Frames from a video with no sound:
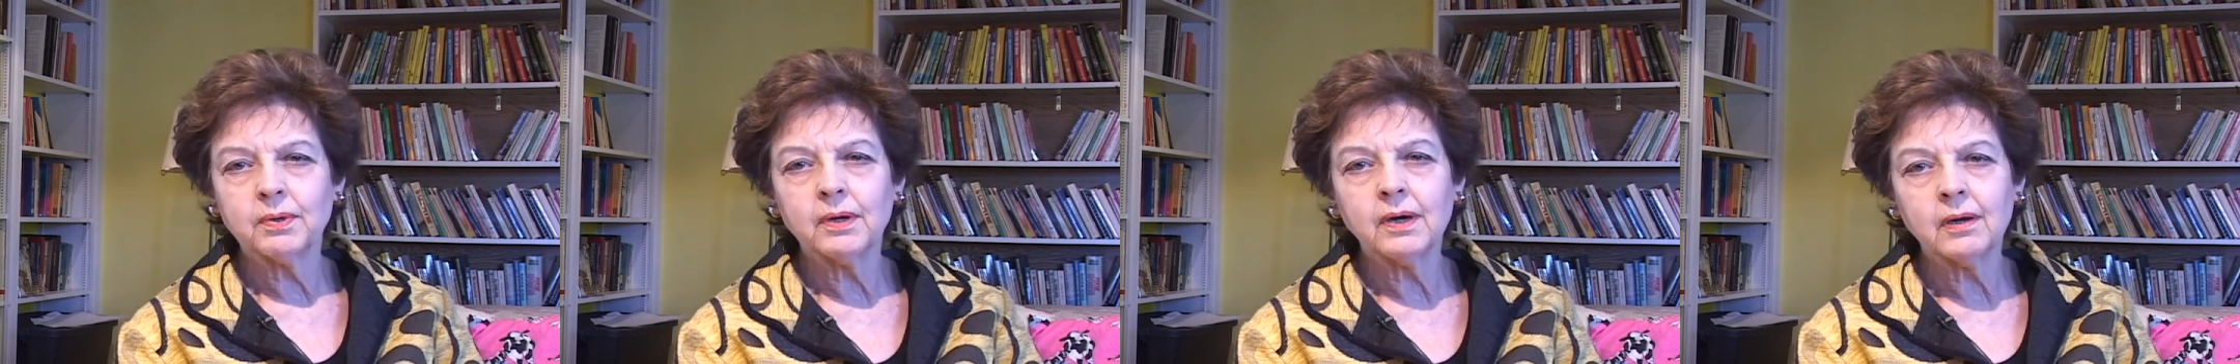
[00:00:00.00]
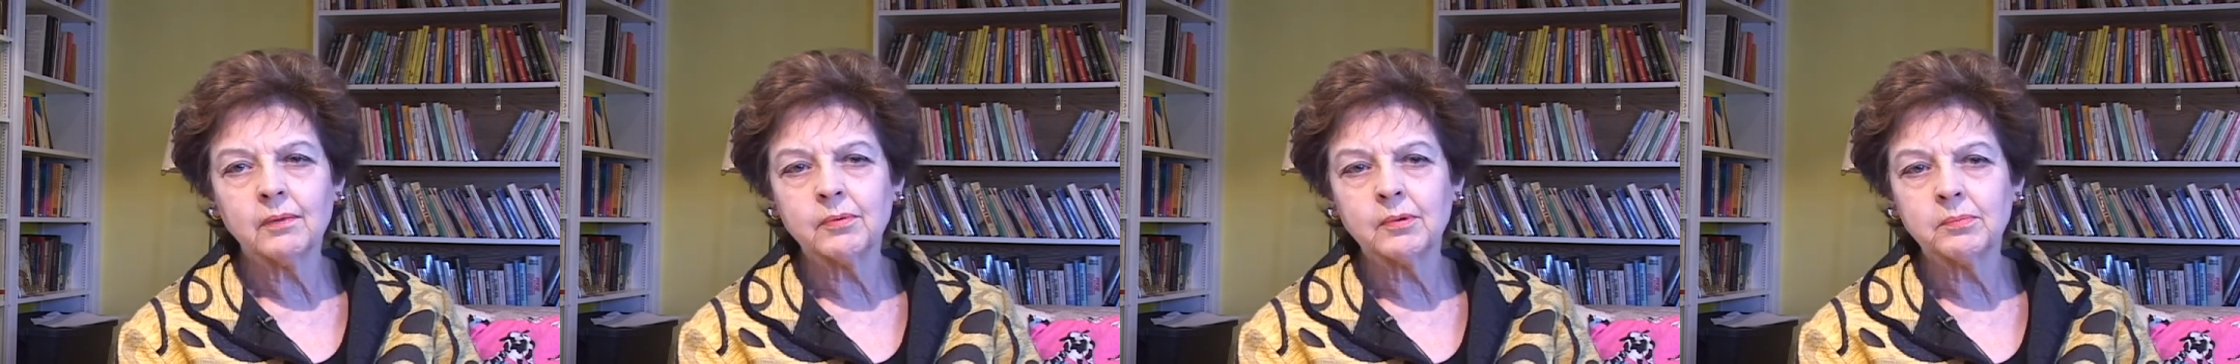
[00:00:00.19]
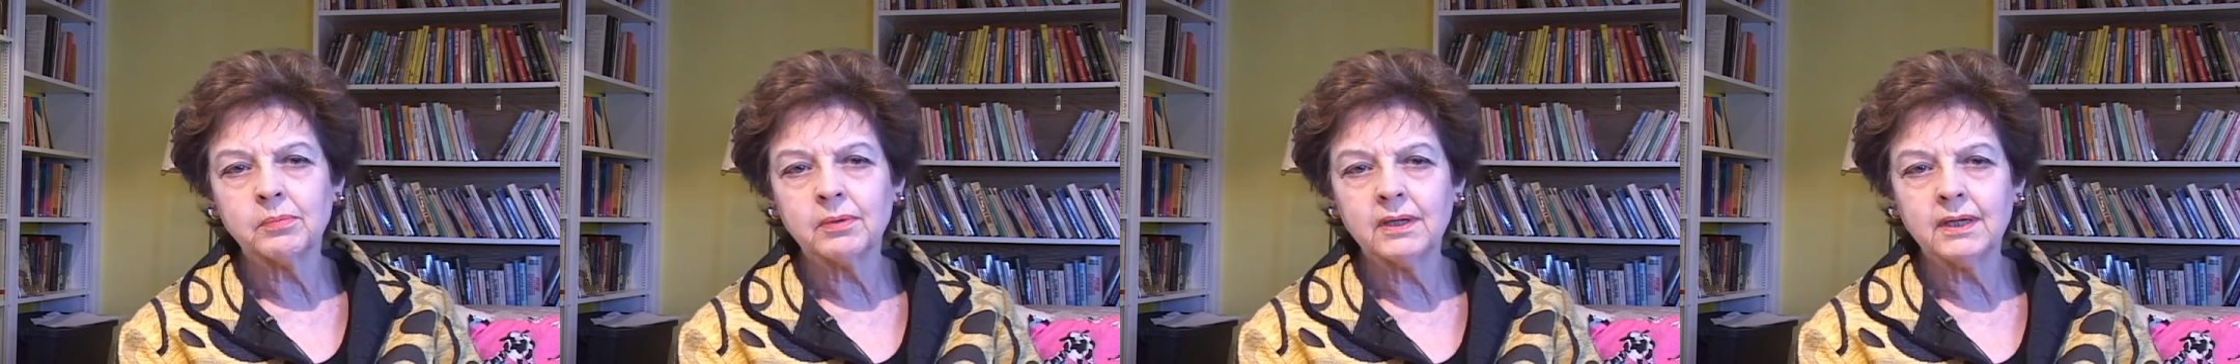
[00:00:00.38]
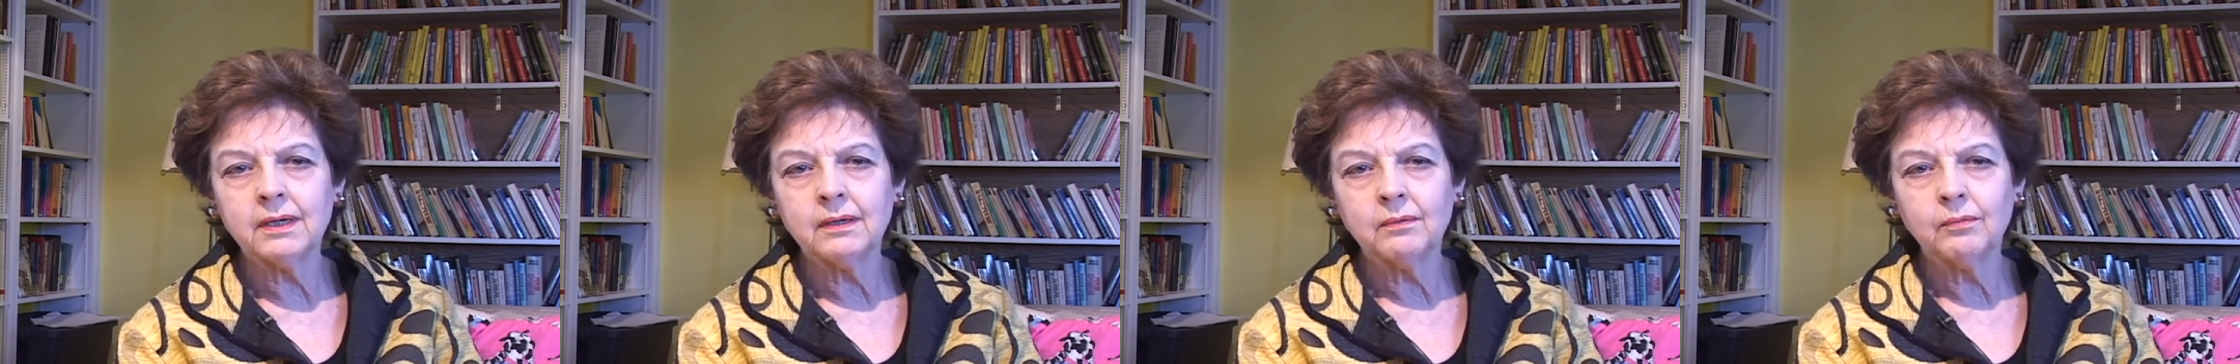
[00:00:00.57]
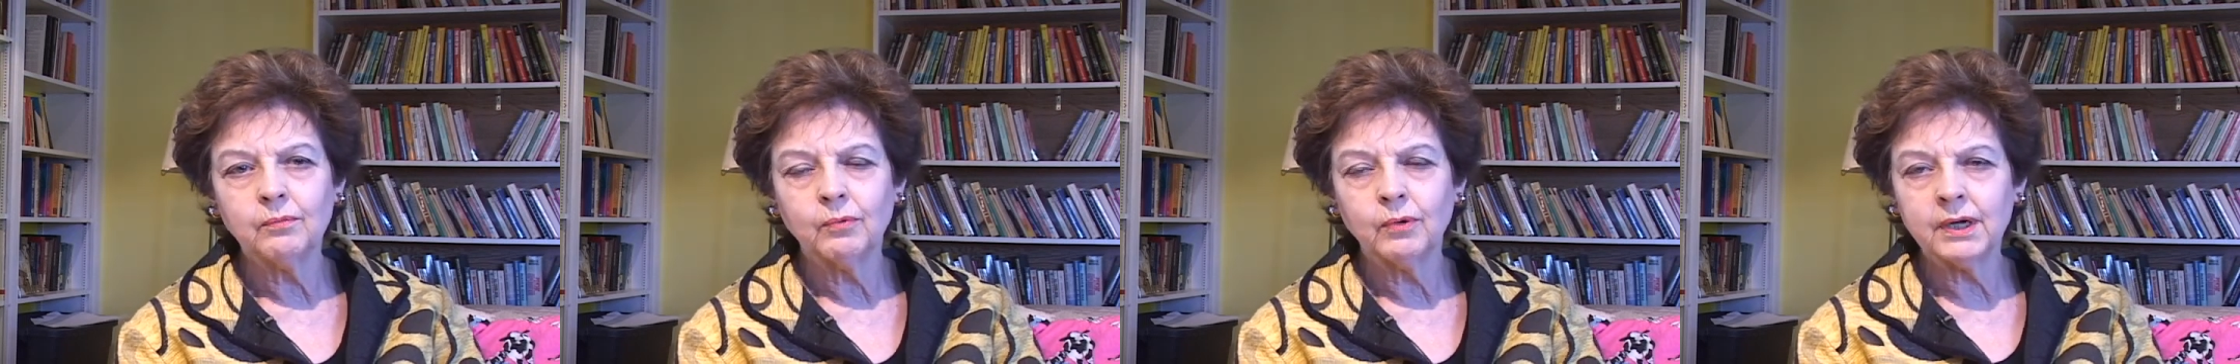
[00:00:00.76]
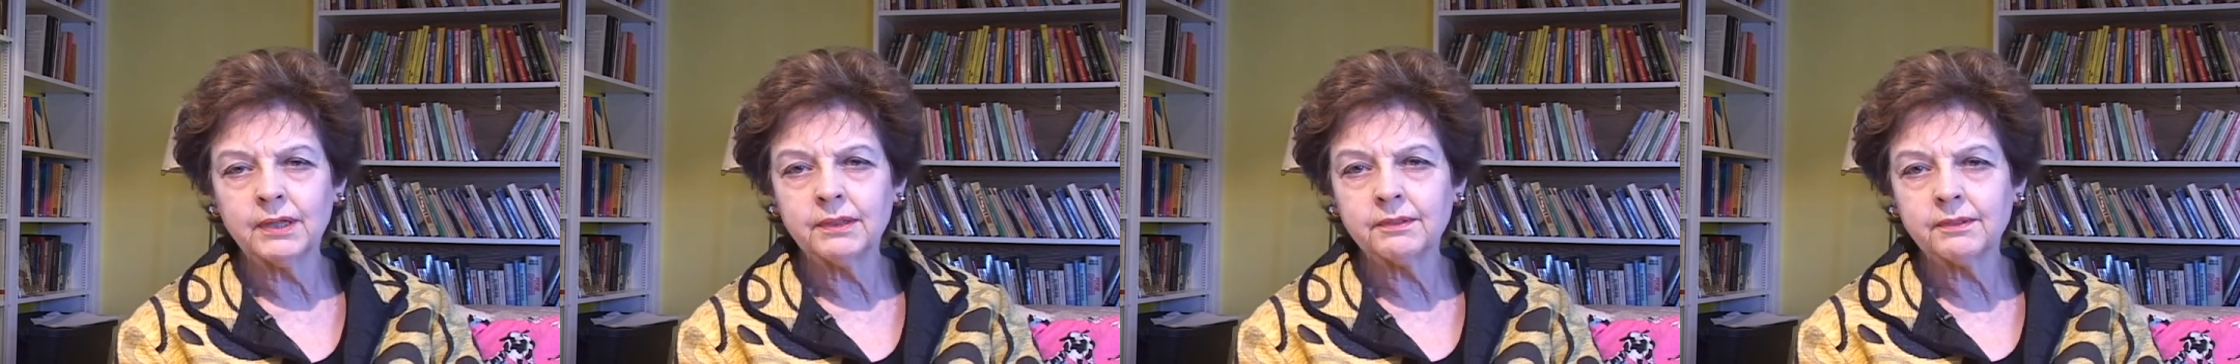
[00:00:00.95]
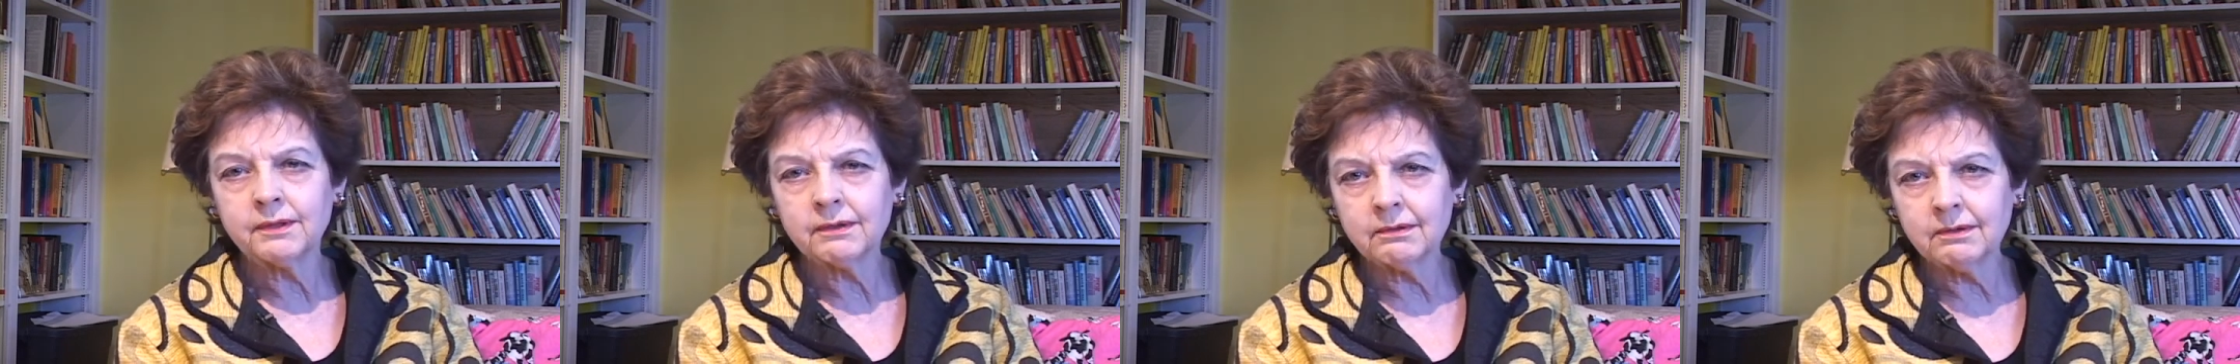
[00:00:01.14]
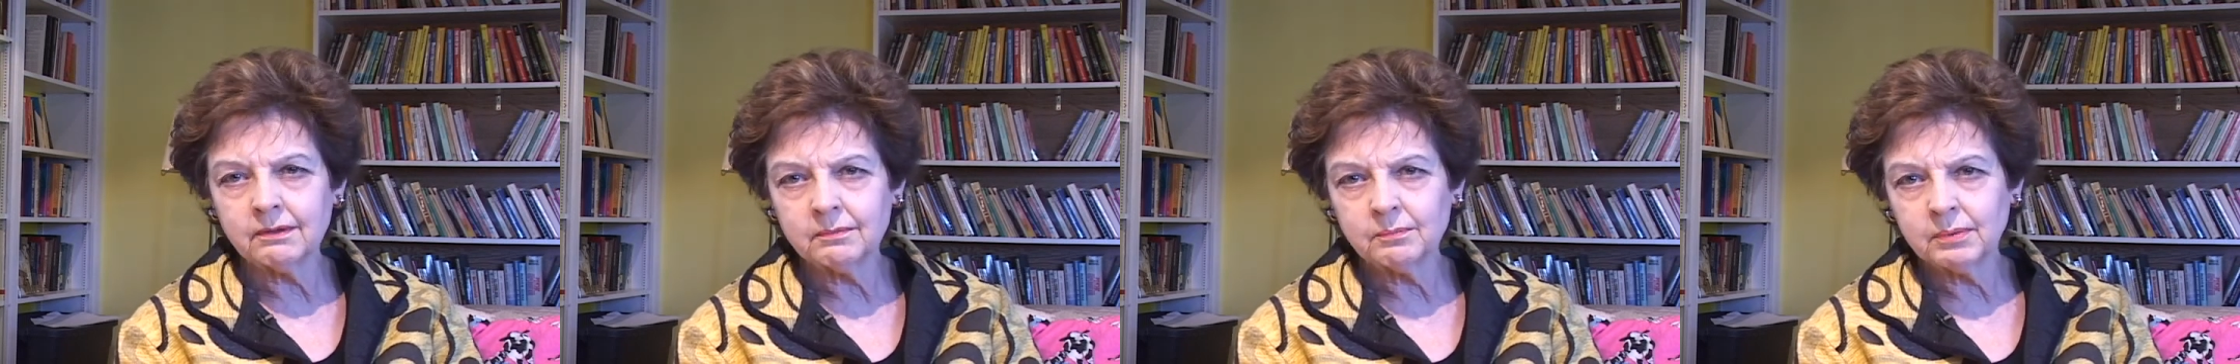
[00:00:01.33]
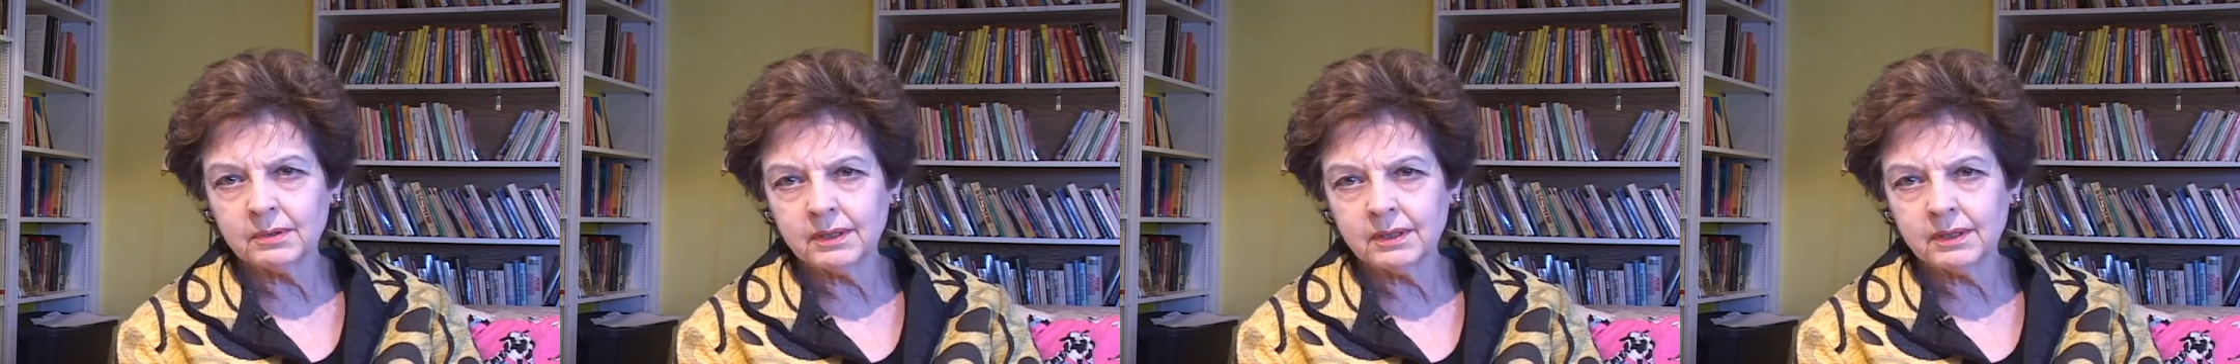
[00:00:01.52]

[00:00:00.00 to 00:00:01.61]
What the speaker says: probably 1/3